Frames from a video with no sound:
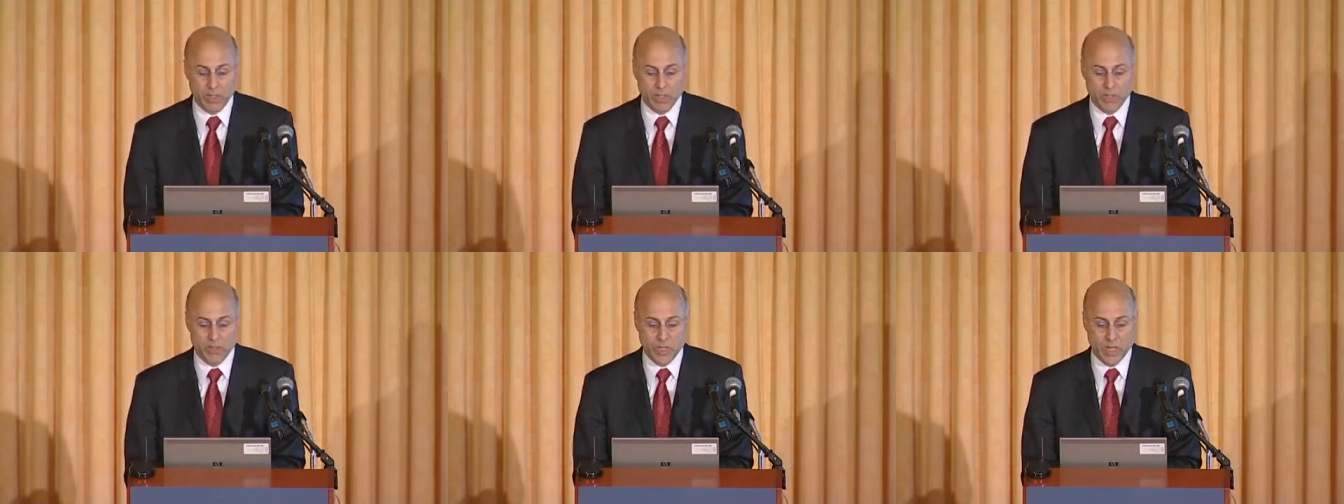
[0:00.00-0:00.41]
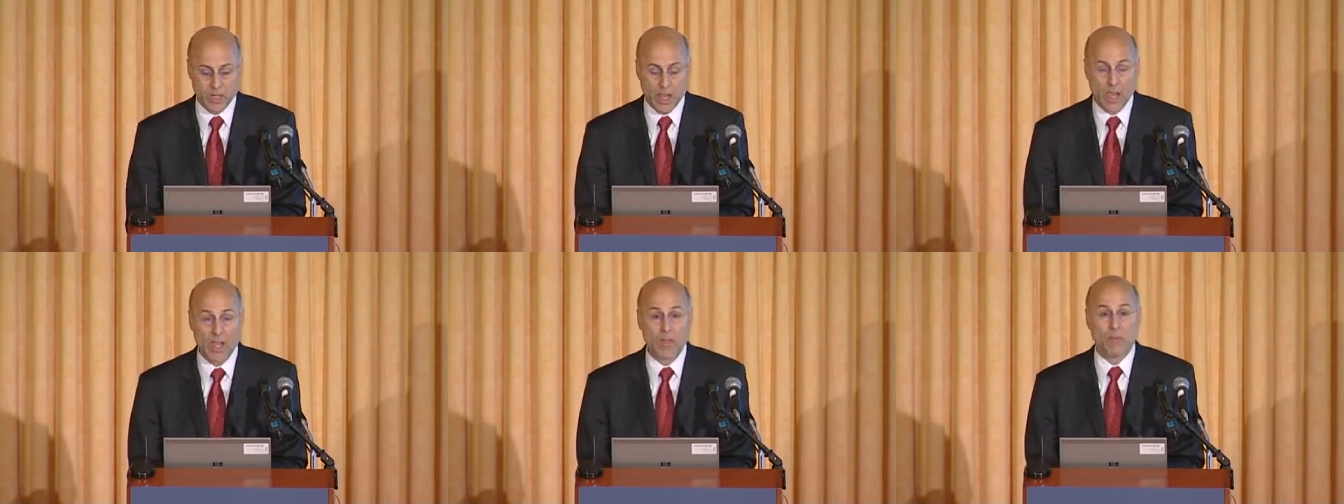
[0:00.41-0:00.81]
is
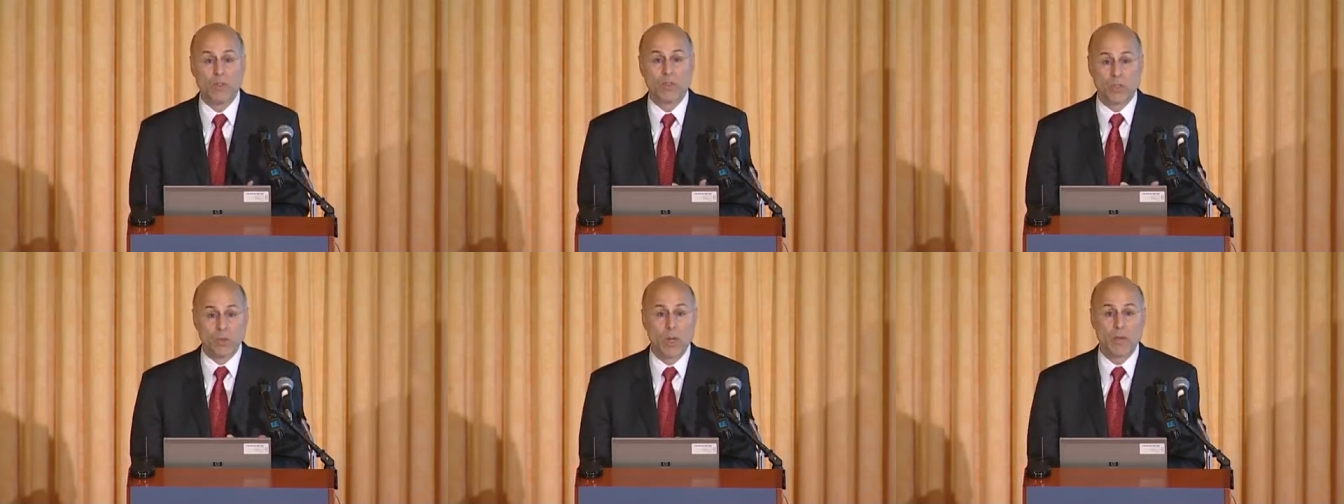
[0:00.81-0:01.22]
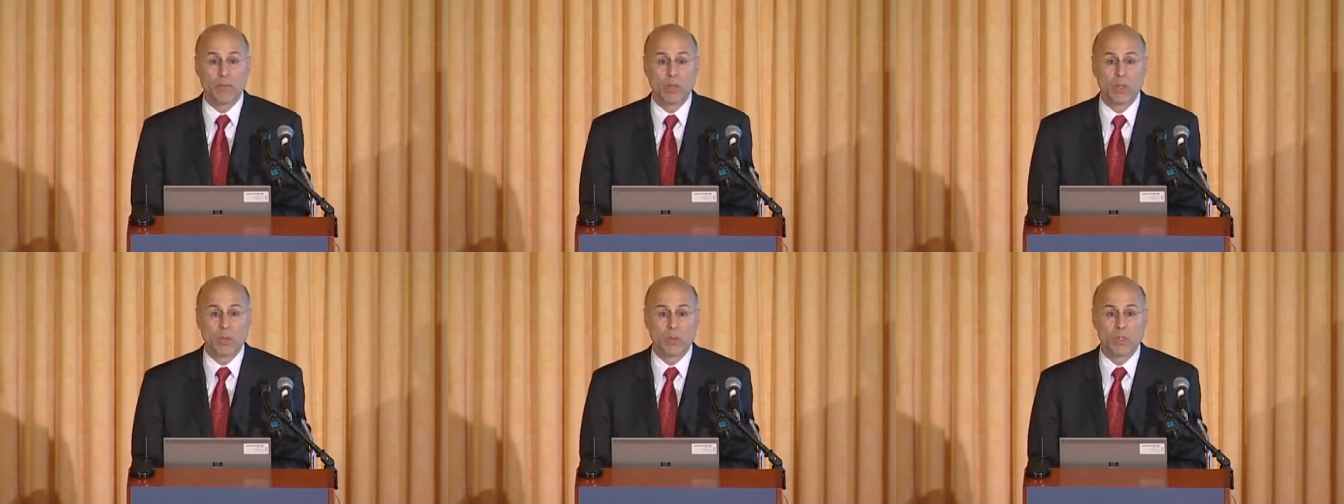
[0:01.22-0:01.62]
that if you do
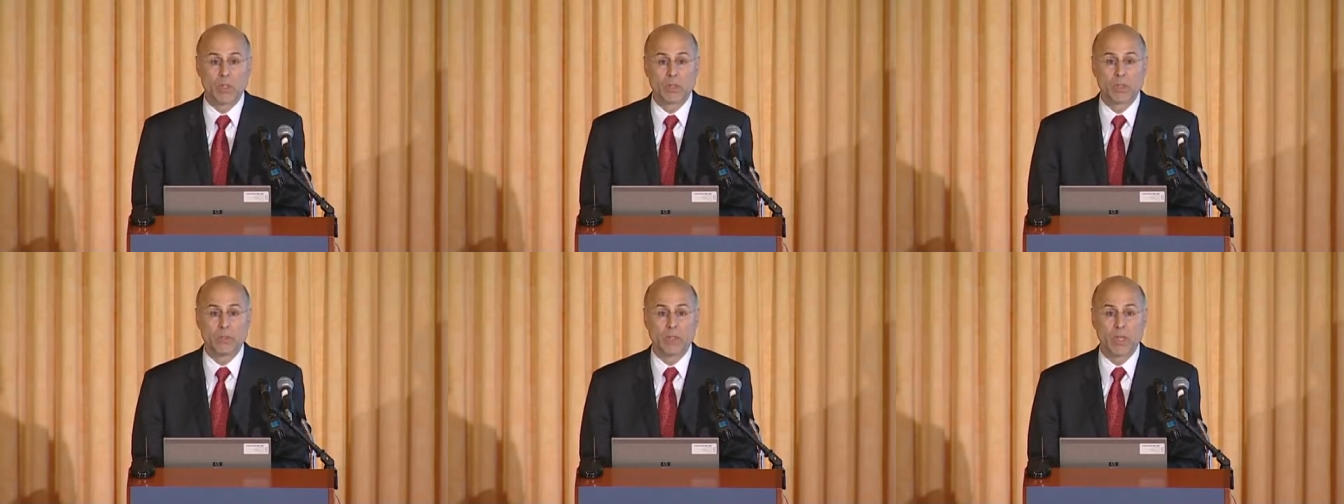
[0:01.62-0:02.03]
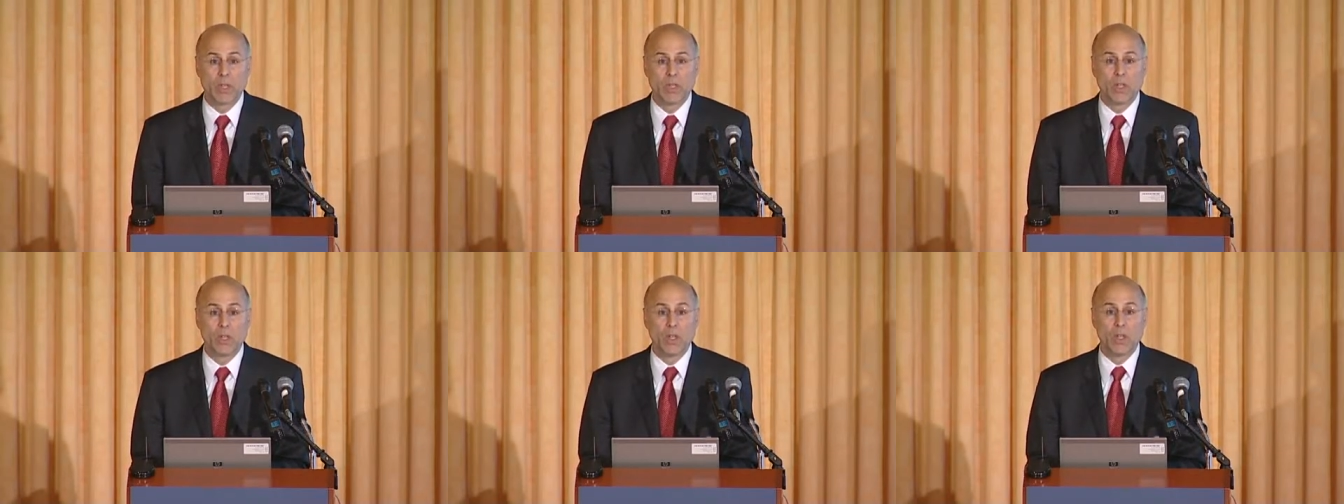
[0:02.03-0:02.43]
have good original
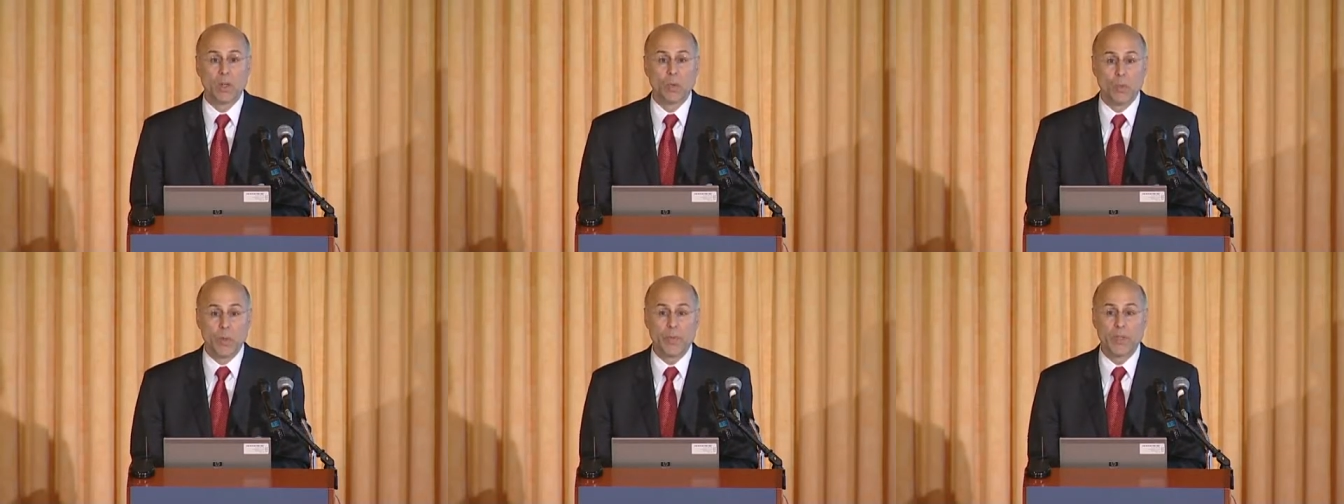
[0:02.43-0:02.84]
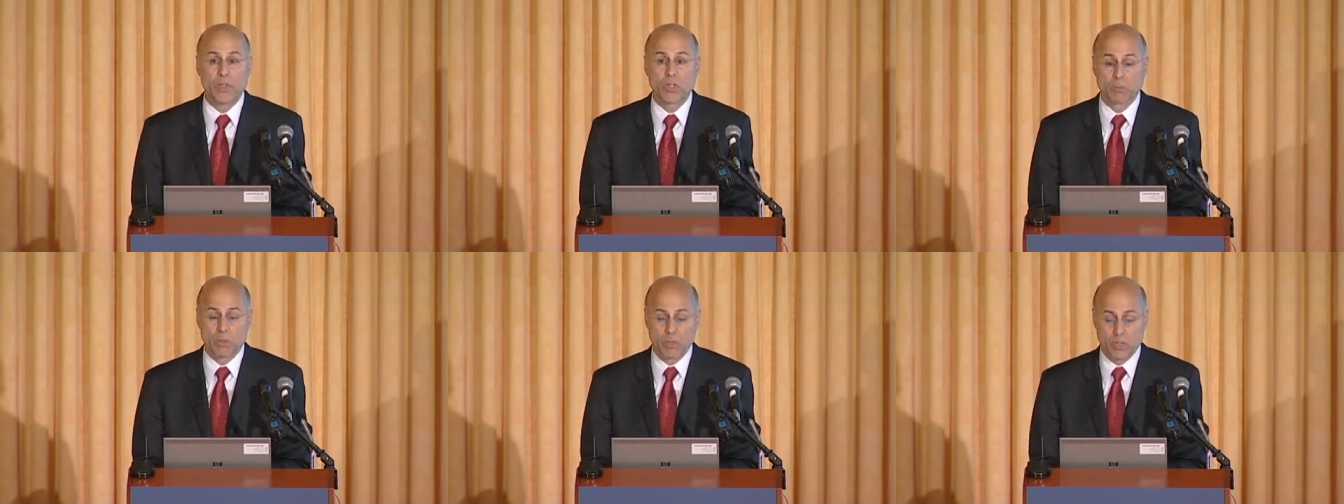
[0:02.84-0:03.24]
data, with
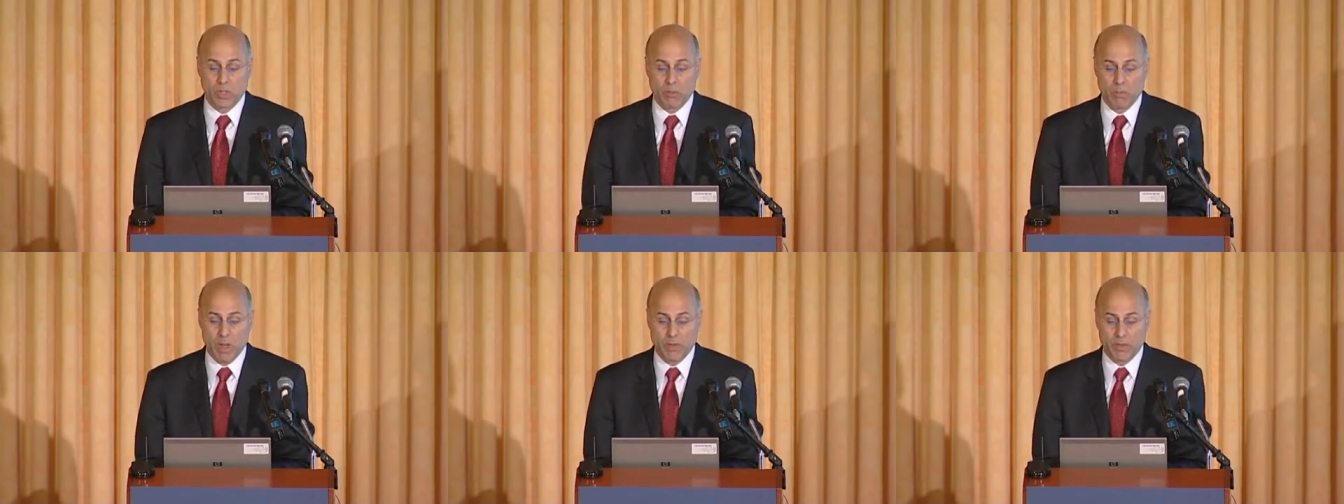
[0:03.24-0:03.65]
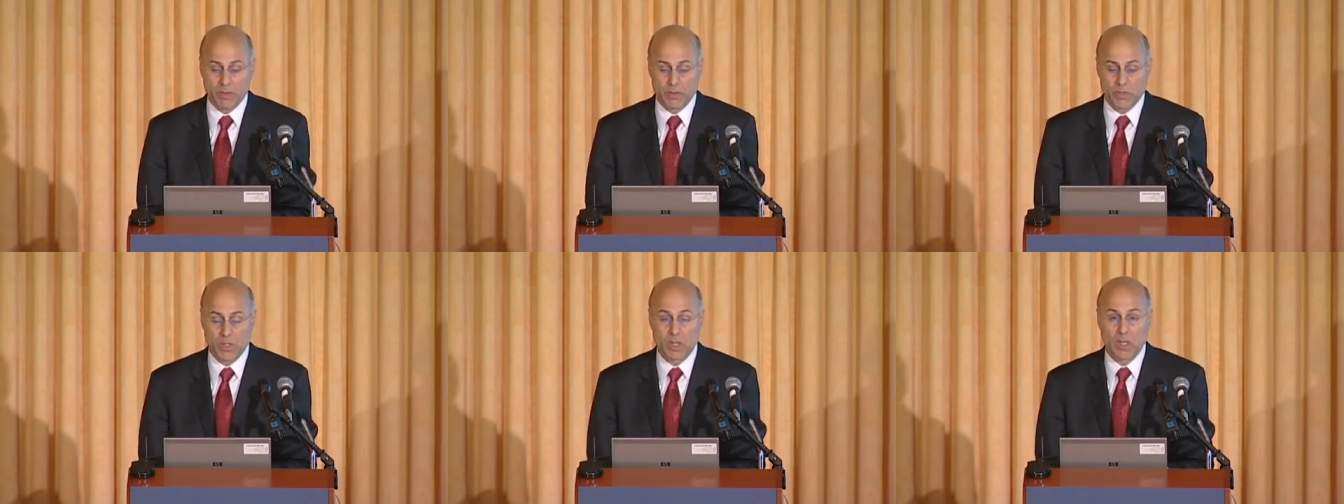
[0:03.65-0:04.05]
these emerging
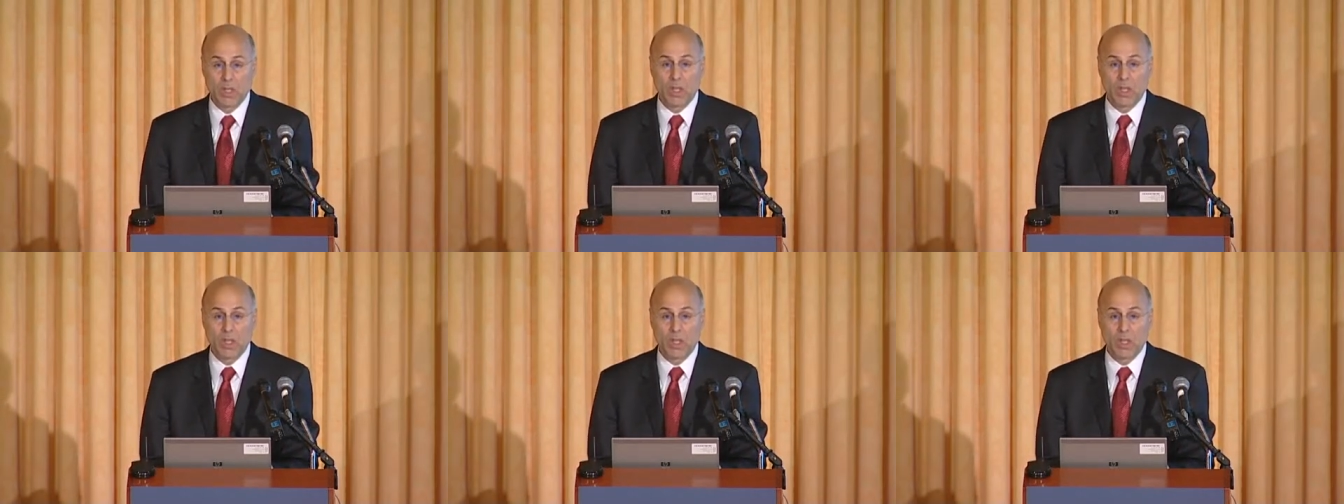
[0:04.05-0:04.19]
methods,